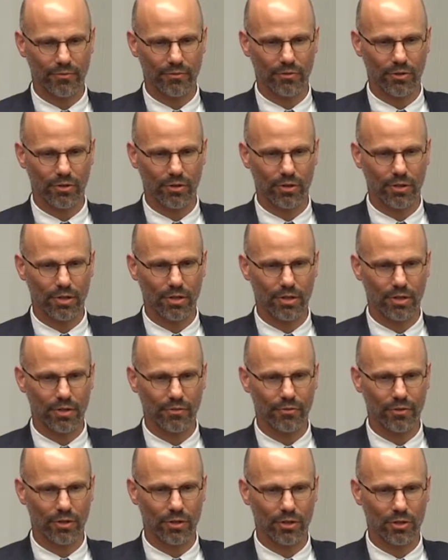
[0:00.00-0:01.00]
for
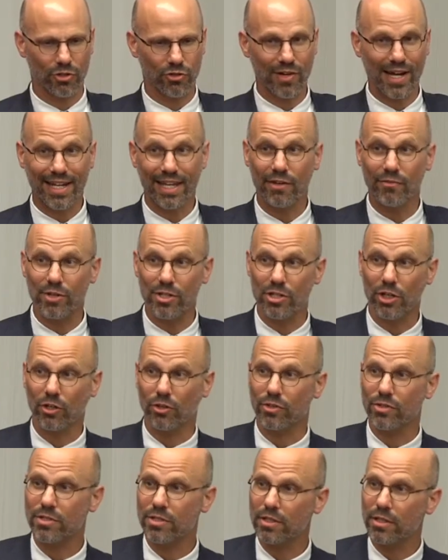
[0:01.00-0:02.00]
for tracking
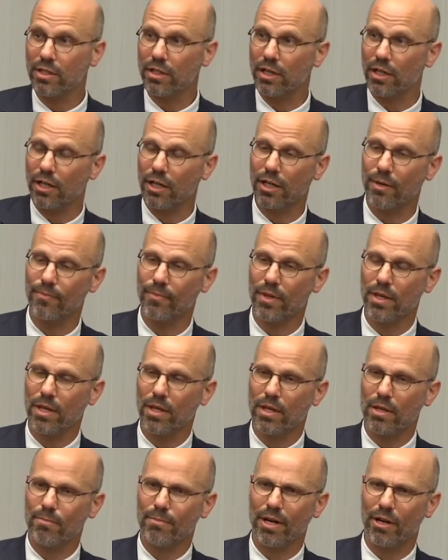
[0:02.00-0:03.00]
results. Um,
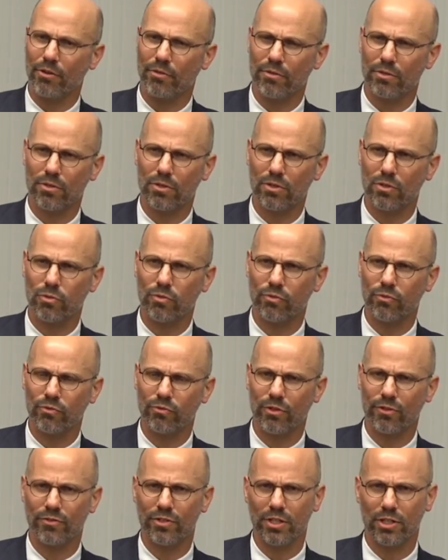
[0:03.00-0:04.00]
about
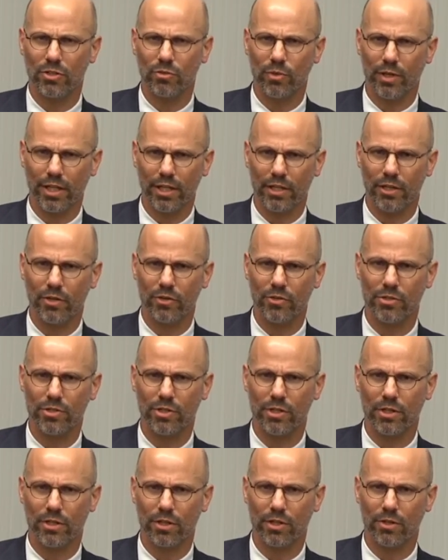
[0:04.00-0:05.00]
15, 20 years
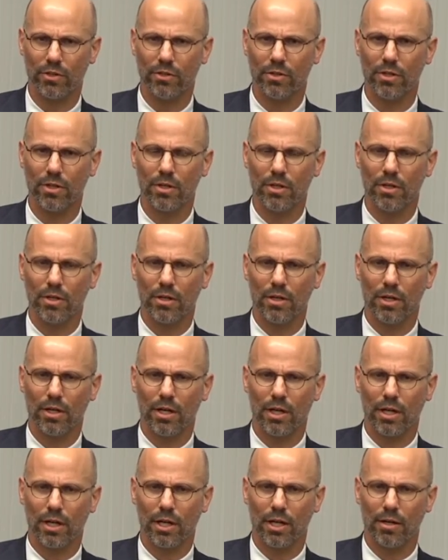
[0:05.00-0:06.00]
ago,
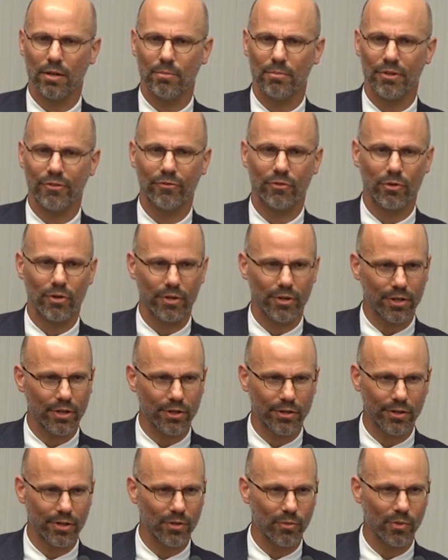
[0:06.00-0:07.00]
uh, before the
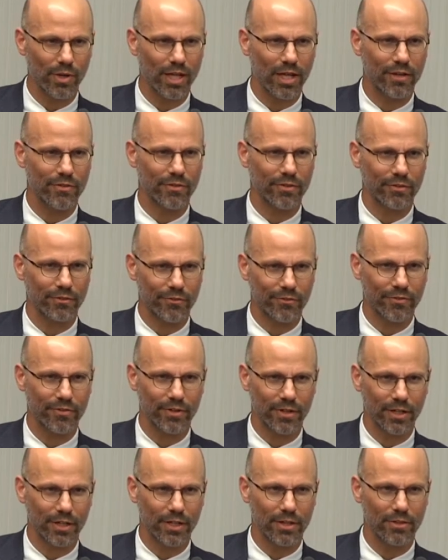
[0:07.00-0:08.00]
current wave of
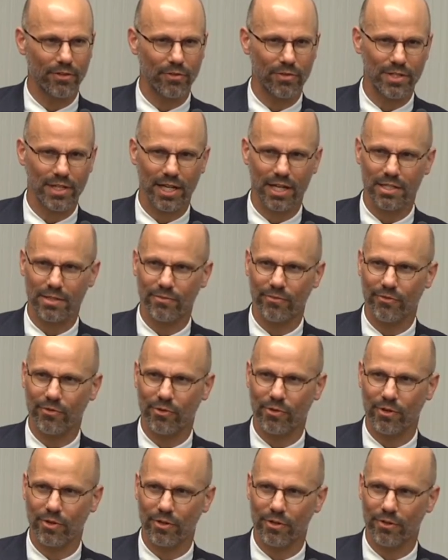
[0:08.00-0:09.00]
uh, enthusiasm
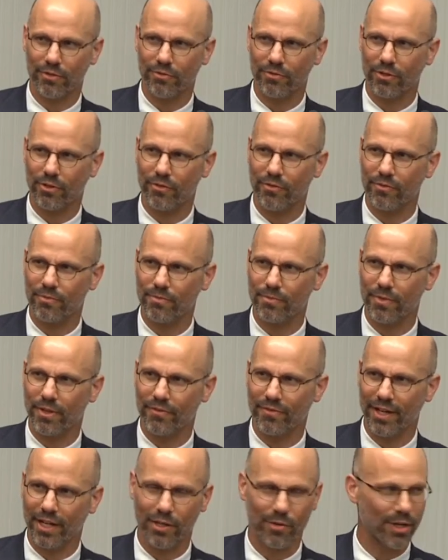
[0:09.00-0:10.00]
for for
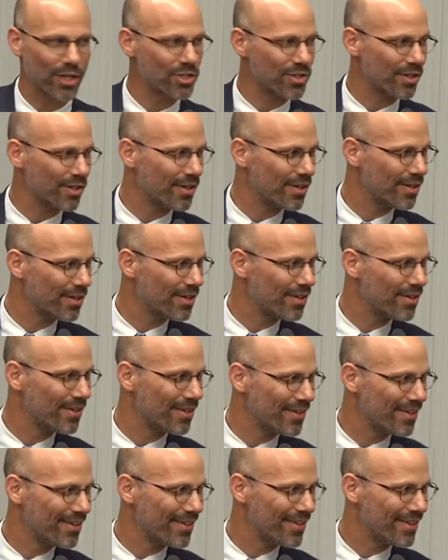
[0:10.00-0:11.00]
and evaluation. there are fads in the
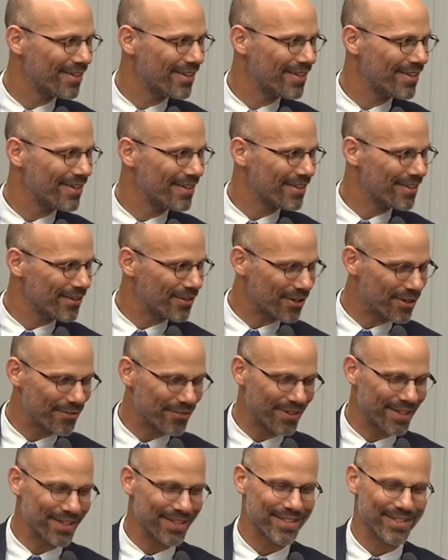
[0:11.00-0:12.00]
business, right? There, are,
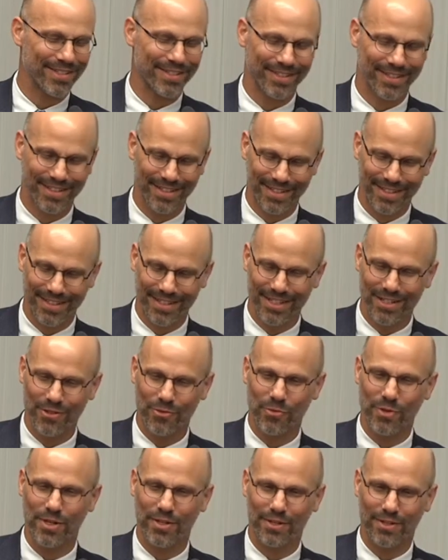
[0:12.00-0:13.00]
there fads. are fads.
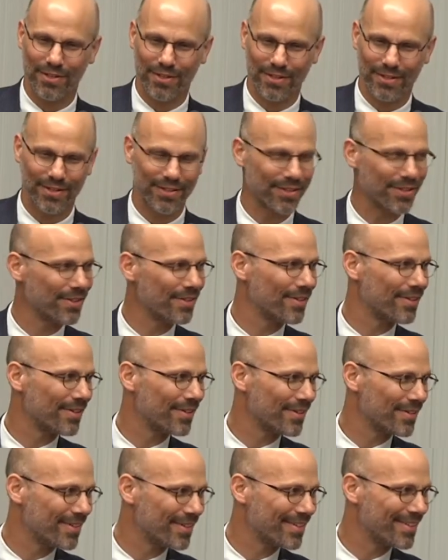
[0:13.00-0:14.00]
I've we, been a beneficiary of
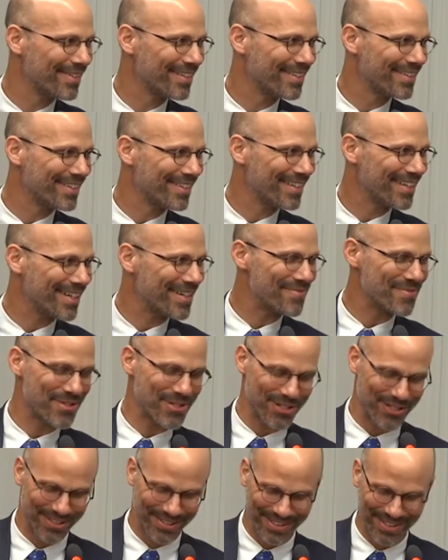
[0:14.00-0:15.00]
several of them myself. I'm
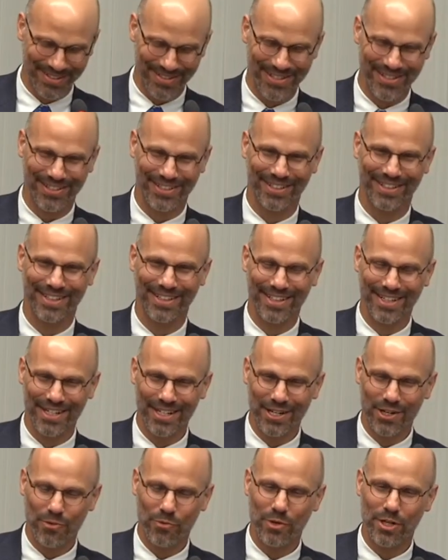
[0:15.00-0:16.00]
sure. So. I'm sure.
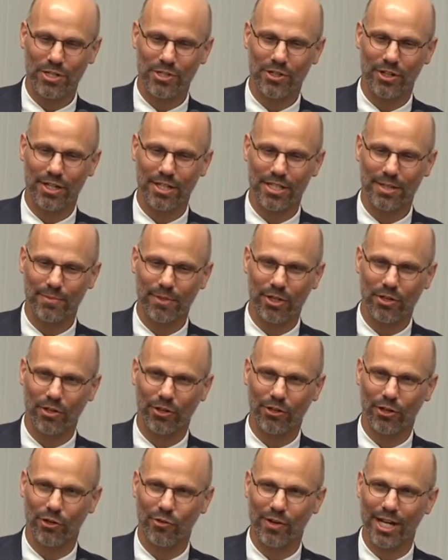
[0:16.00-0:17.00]
We started something
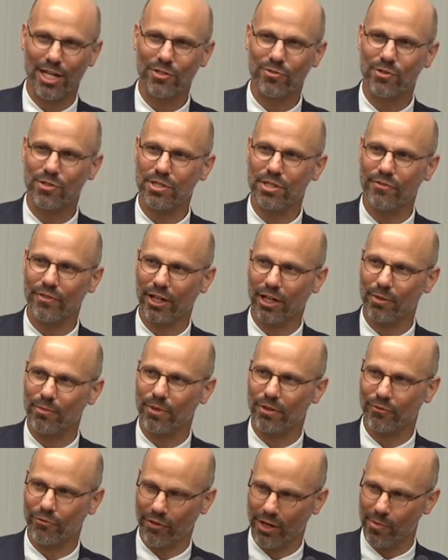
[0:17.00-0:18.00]
called the Grassroots
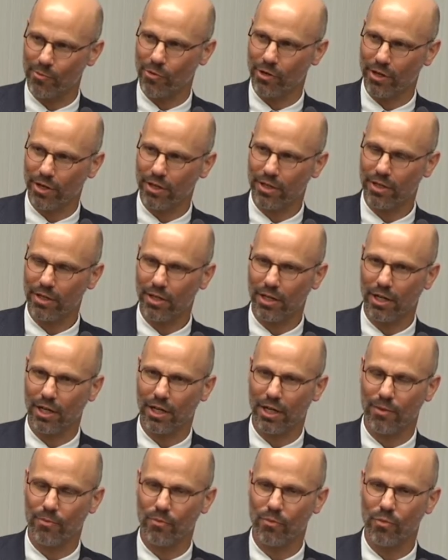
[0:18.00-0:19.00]
Development Framework,
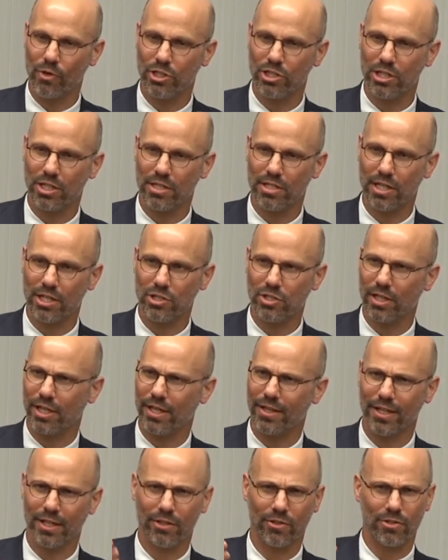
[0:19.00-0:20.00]
um, which essentially
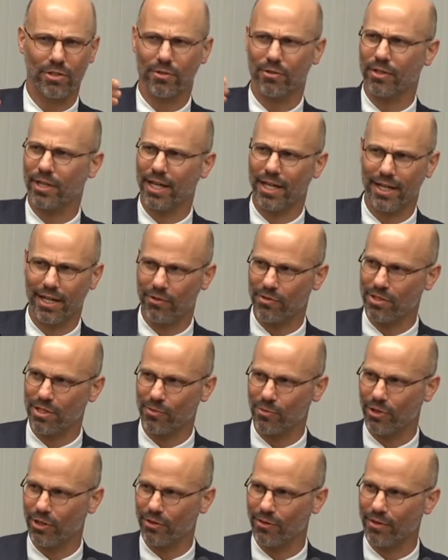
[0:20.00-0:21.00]
I think there's a handout
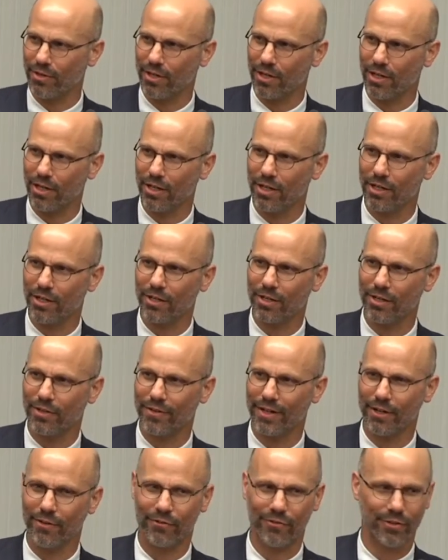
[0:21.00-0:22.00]
somewhere uh,
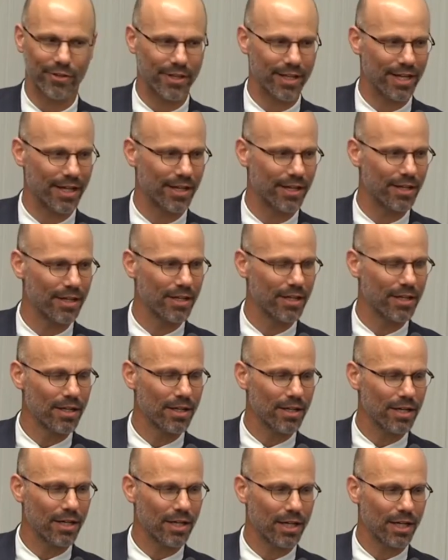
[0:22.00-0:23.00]
around for that.
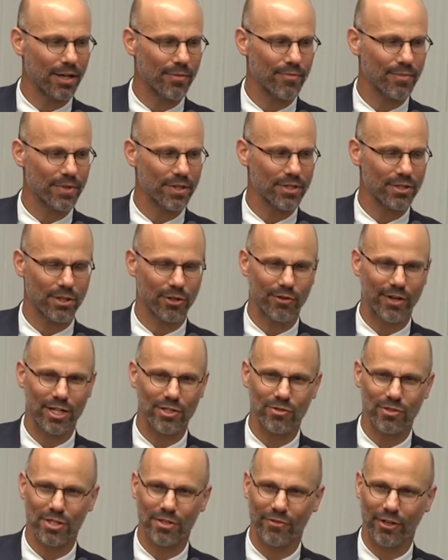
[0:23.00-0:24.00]
Um, so the
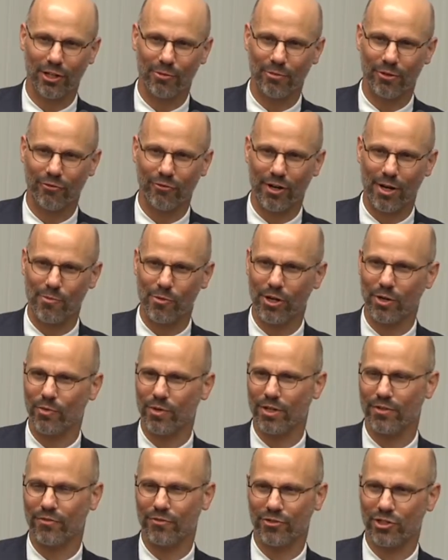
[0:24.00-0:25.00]
grassroots development framework,
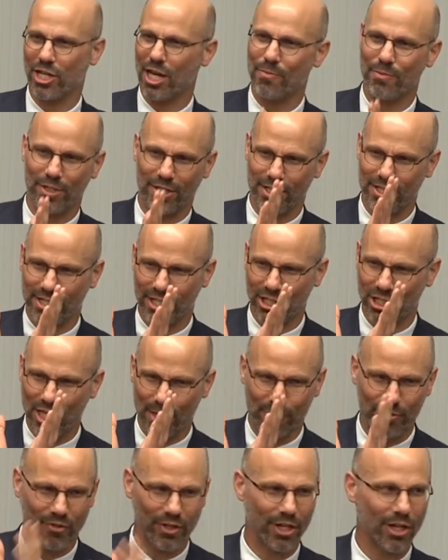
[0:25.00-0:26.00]
we've shaped it in the
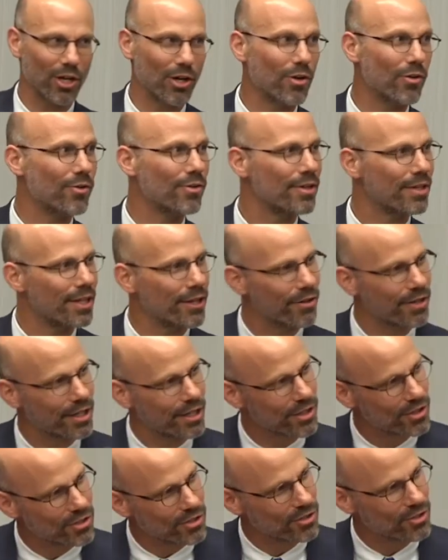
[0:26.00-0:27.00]
shape of a cone. There it
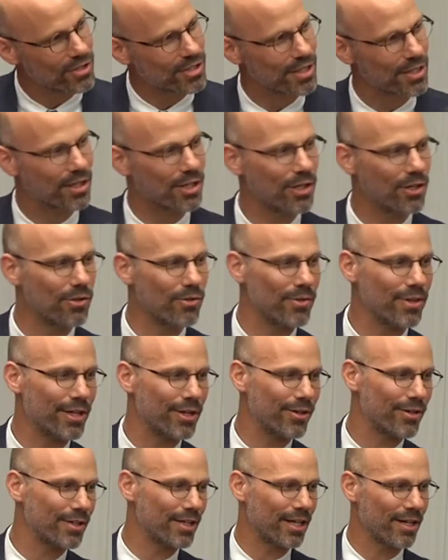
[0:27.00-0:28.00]
is, and you can see the cone
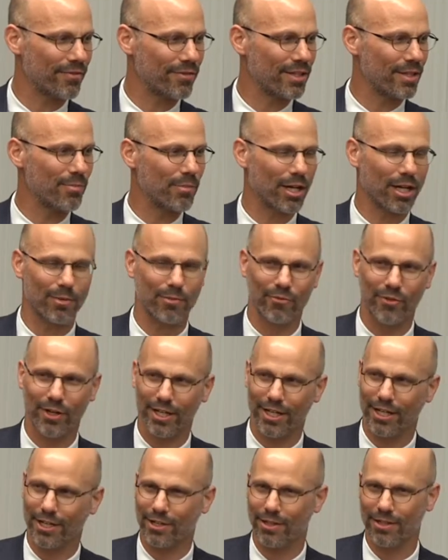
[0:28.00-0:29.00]
there, kind of in the bottom
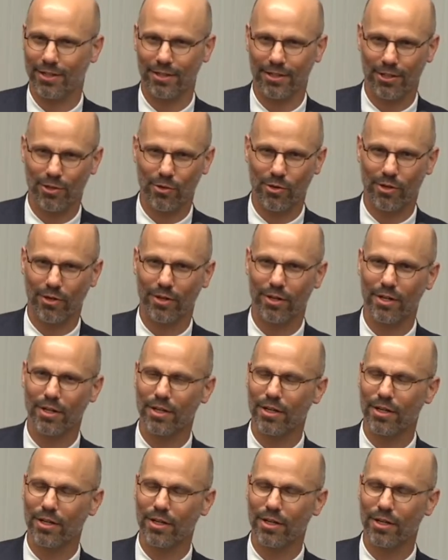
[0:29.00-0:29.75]
right-hand corner.